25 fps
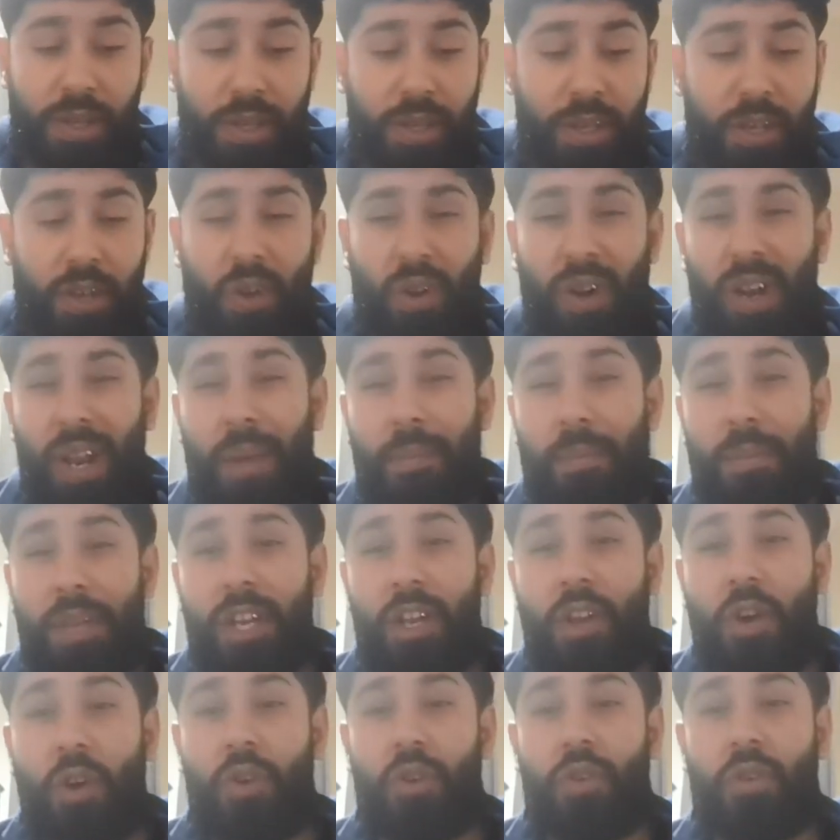you know, let me
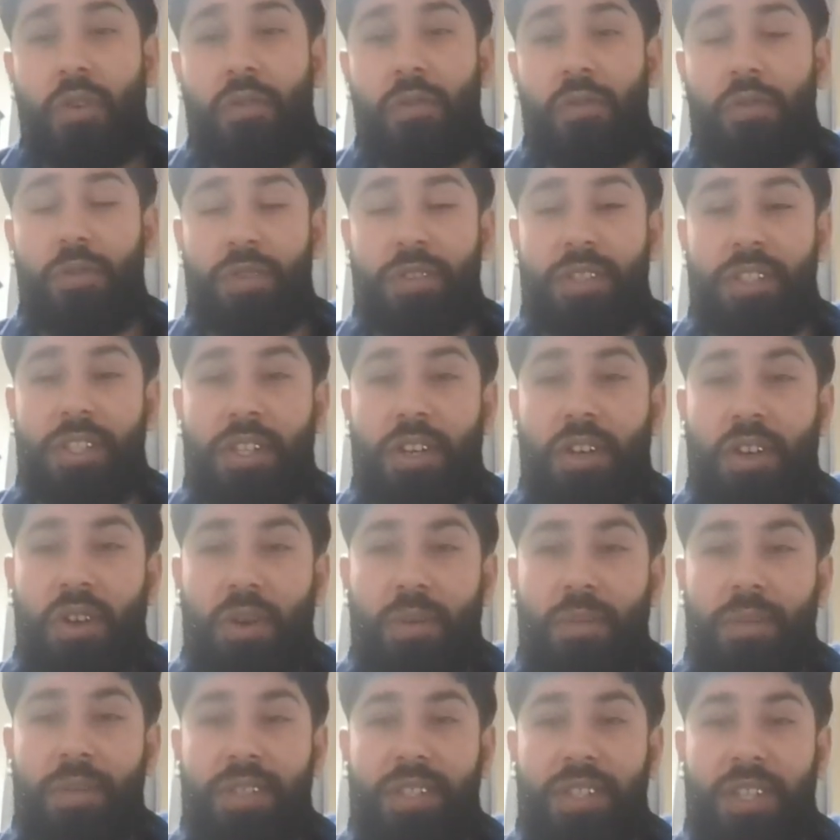know your thoughts in the
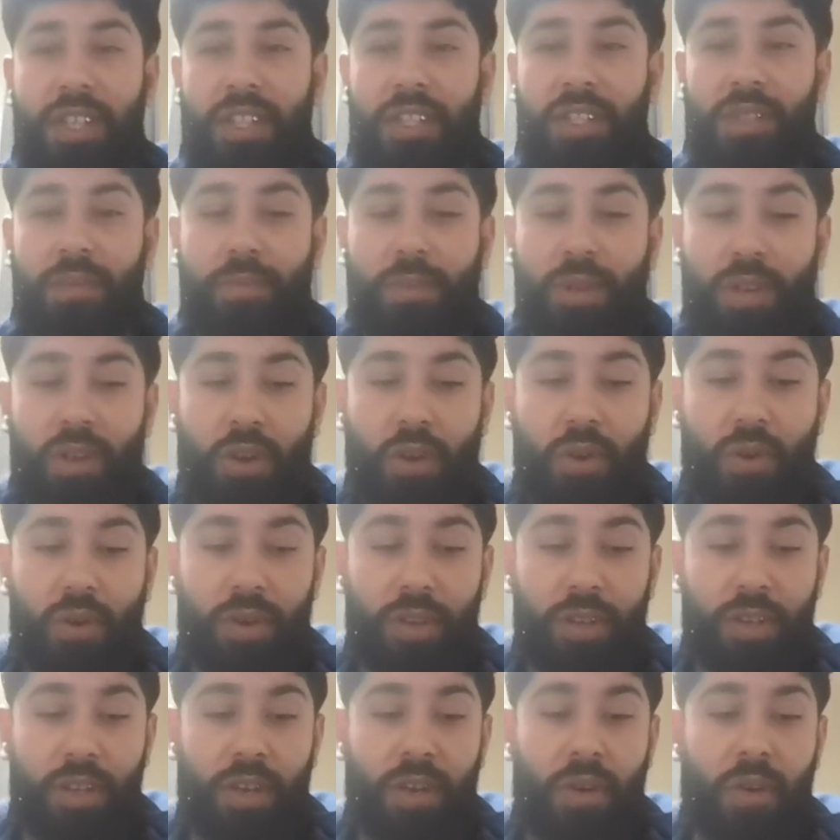comment section below.
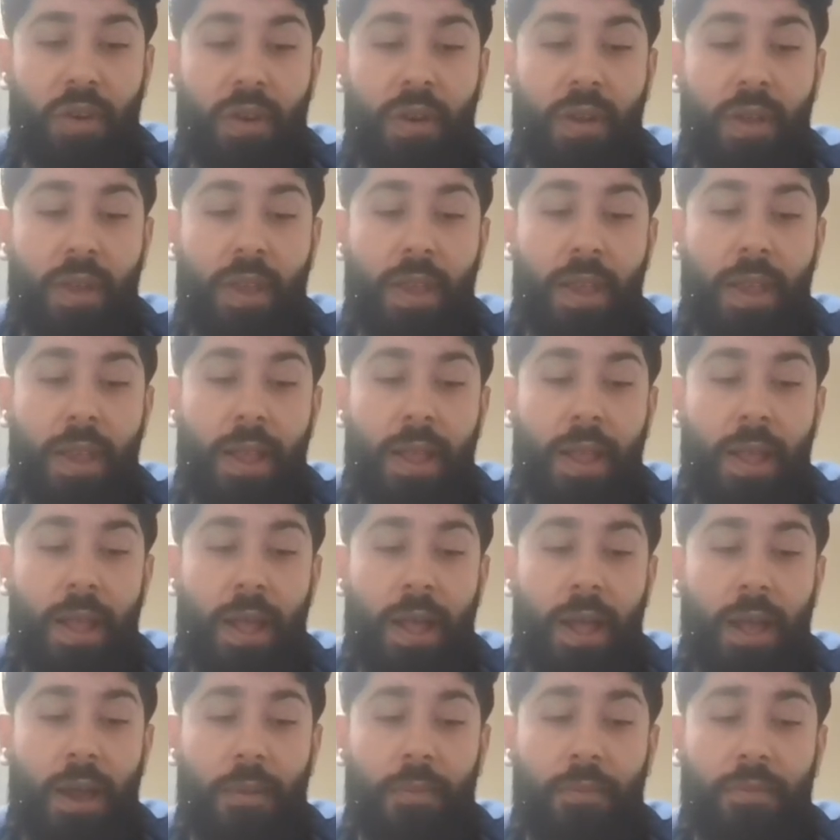You know,
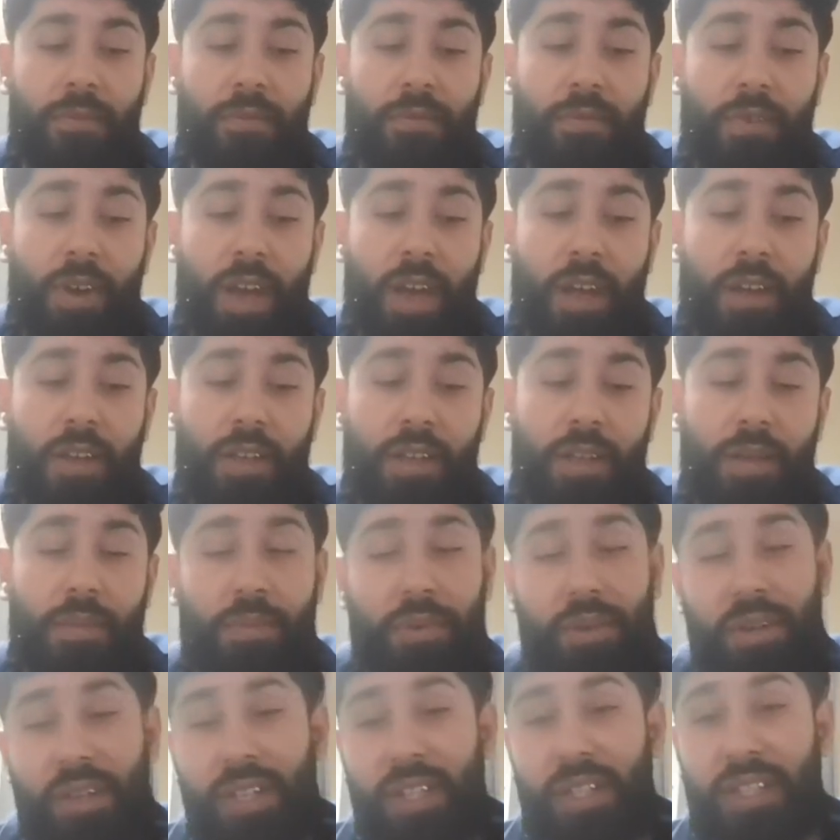I'm finally
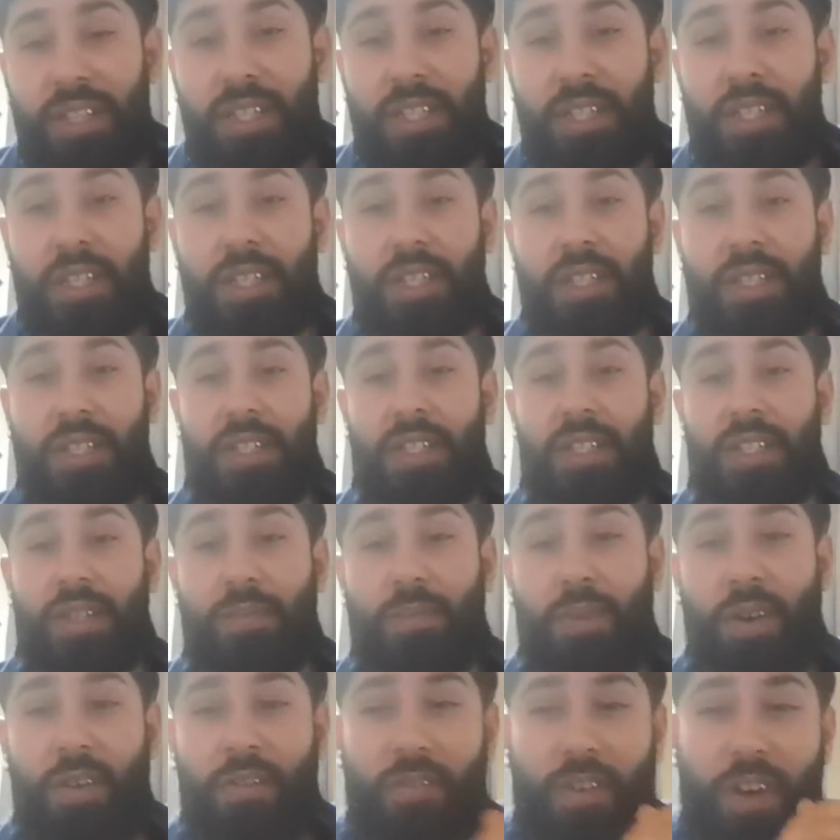predicting
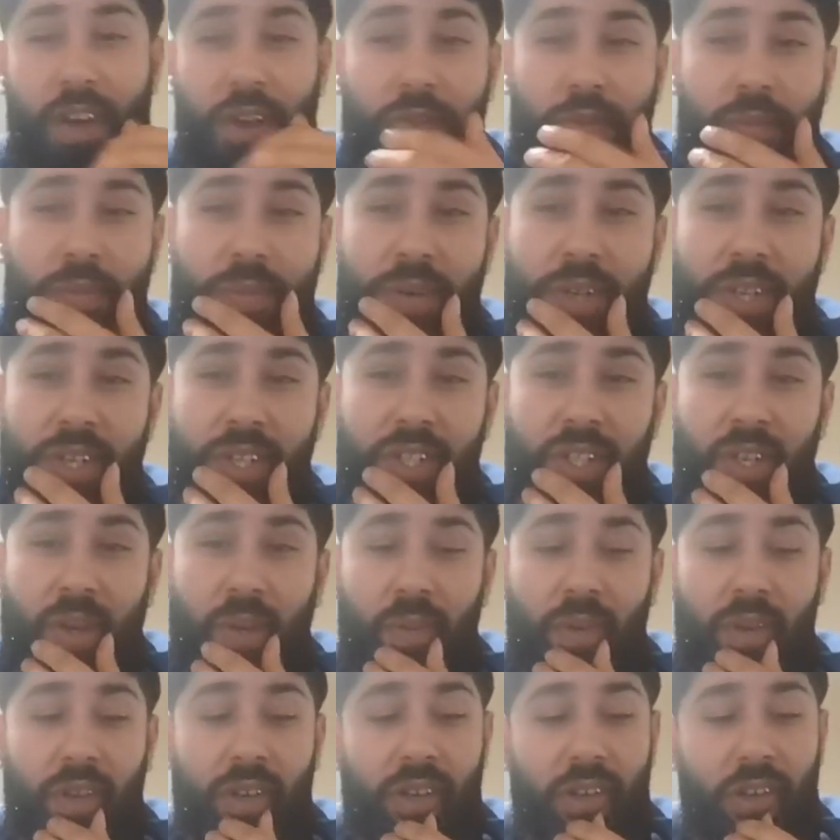my final prediction.
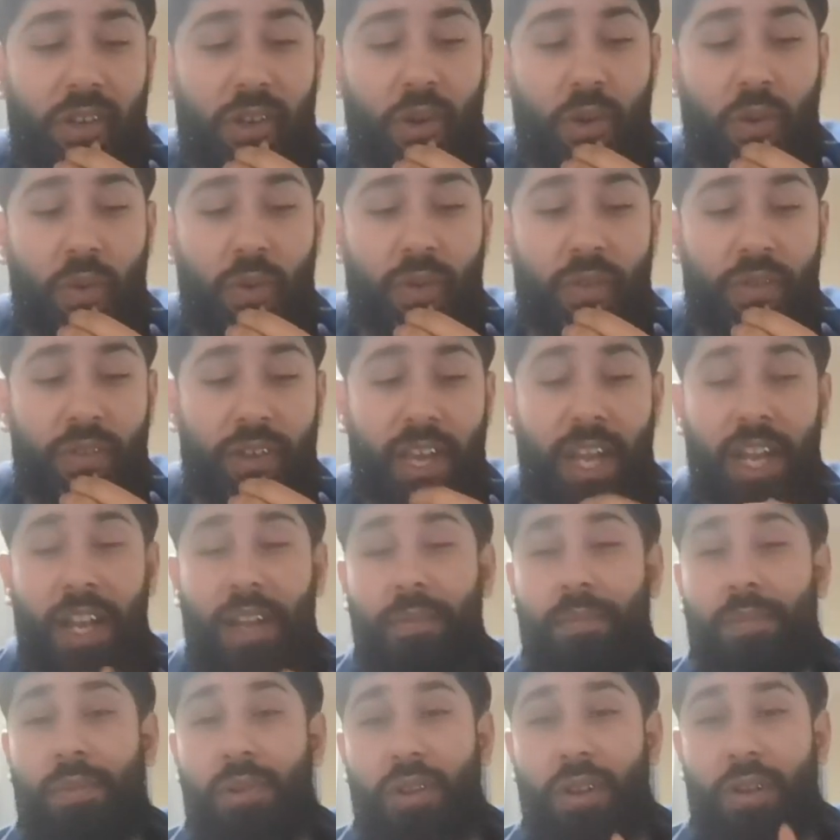I'm going to go with
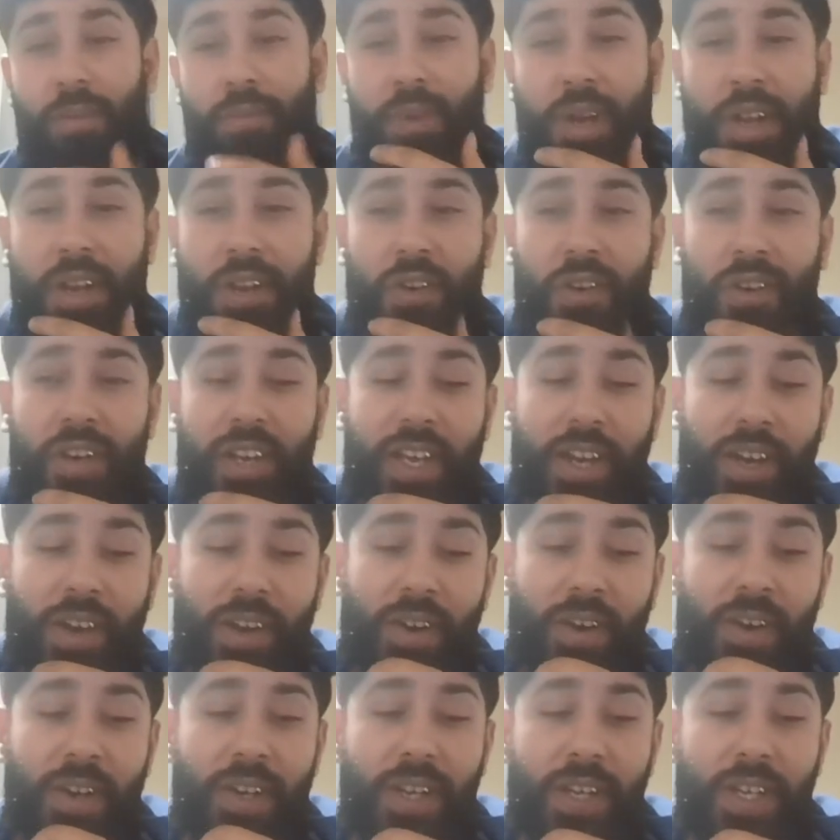Caleb Plant by
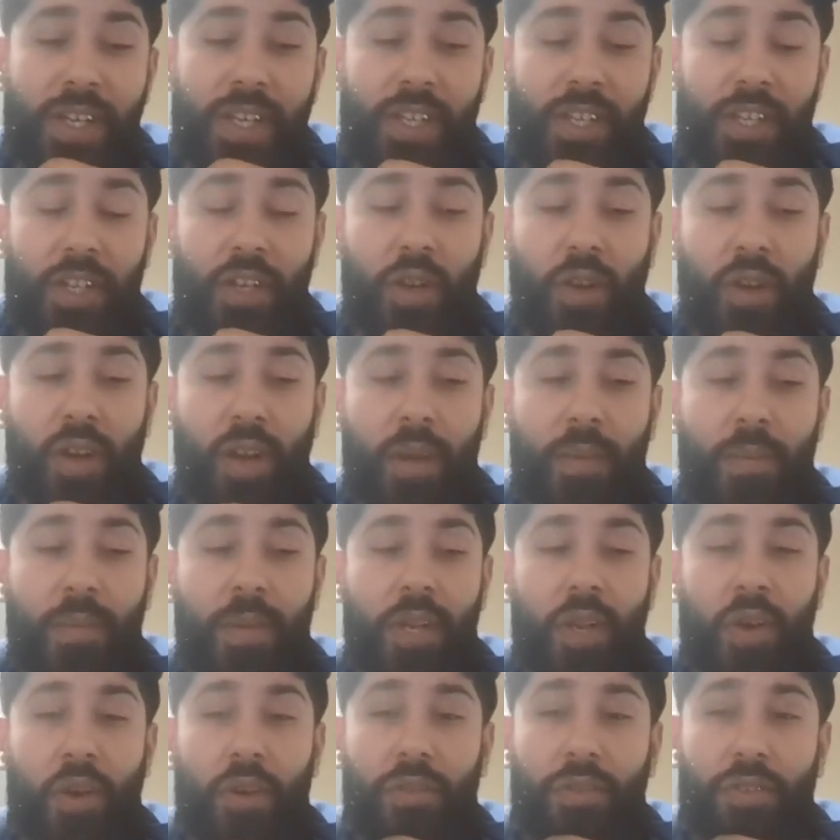knockout. You know, let
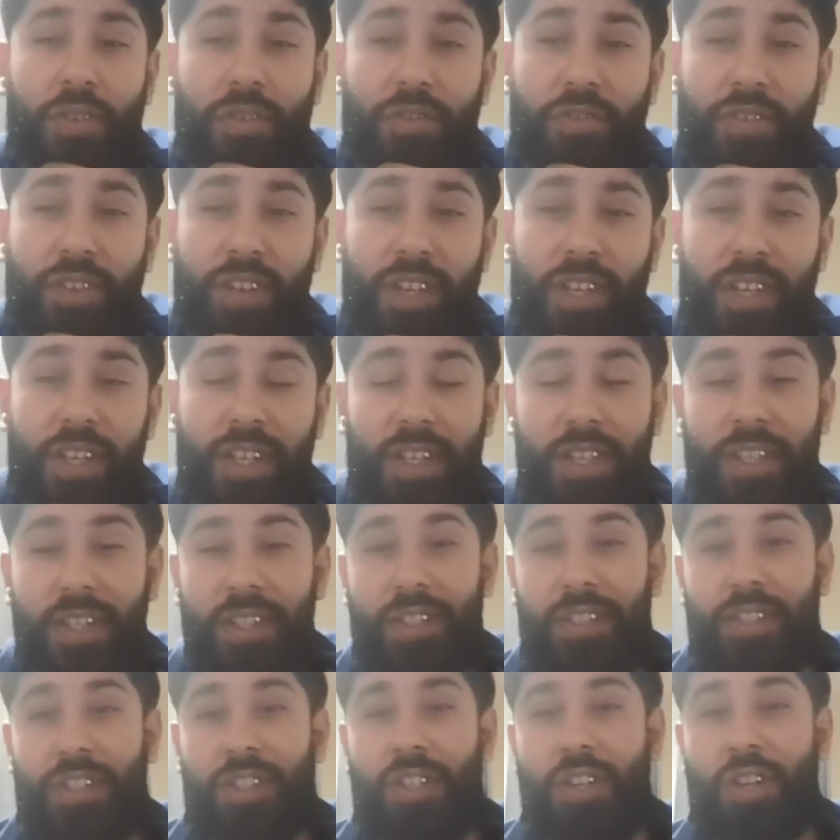me know if you think,
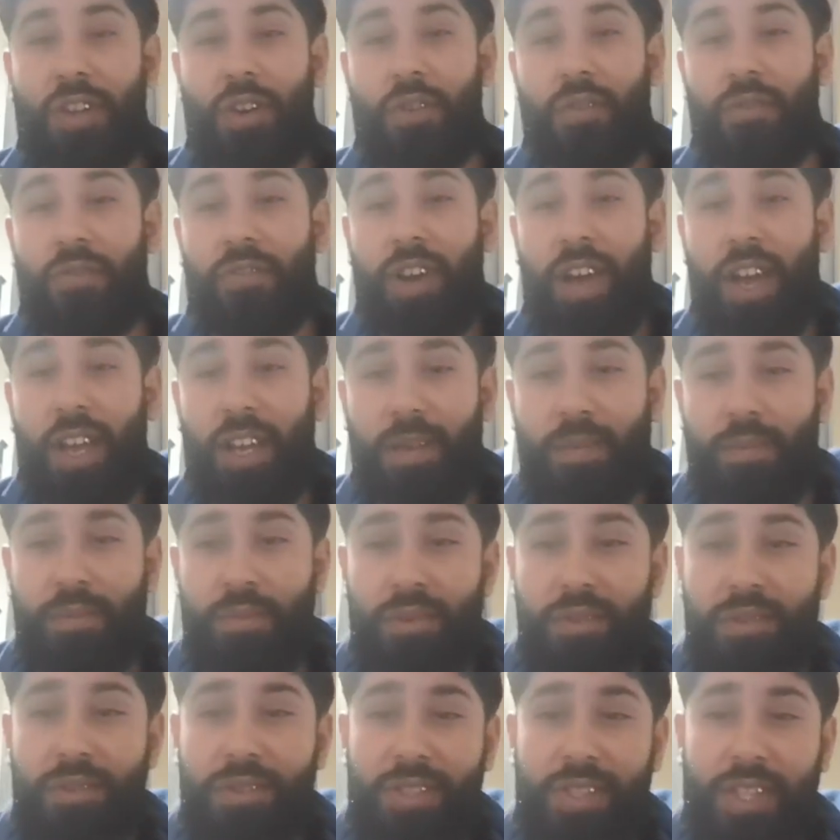you know,
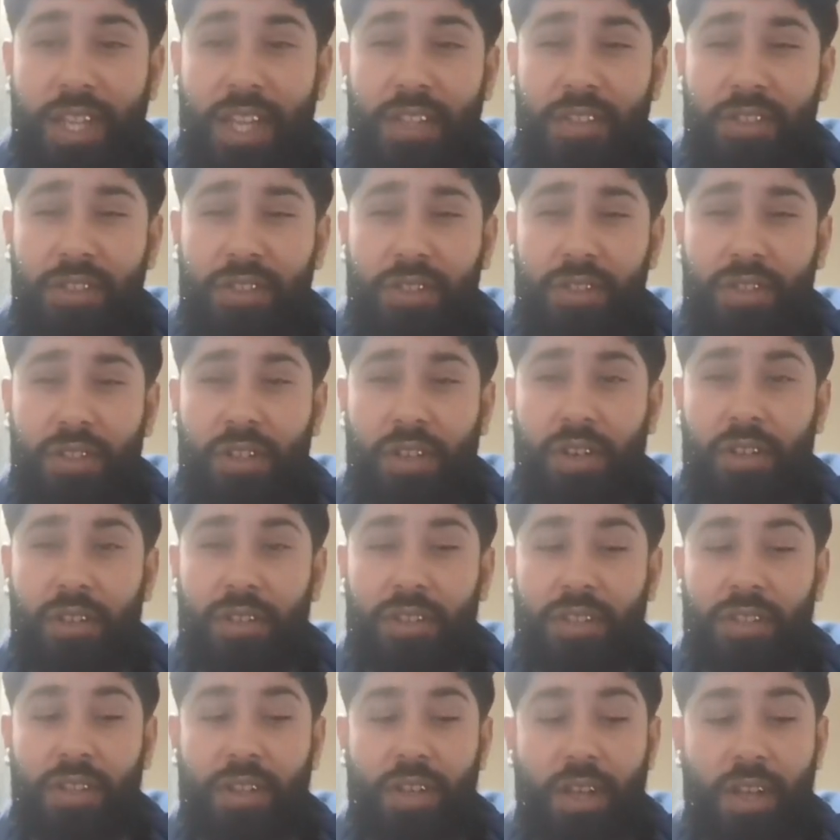Feigenbutz stands a
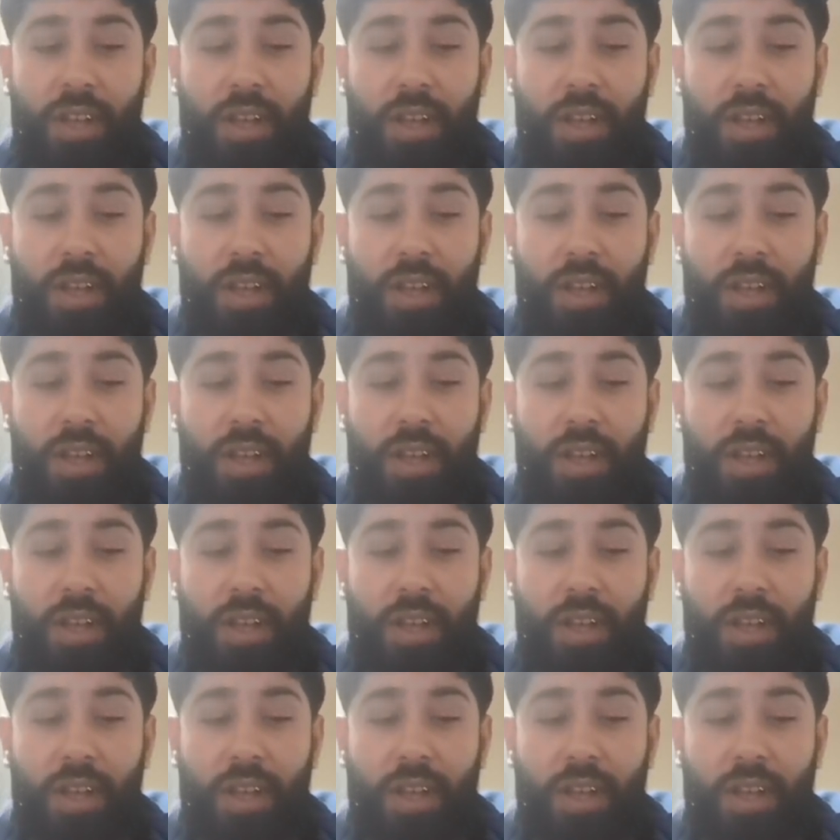chance.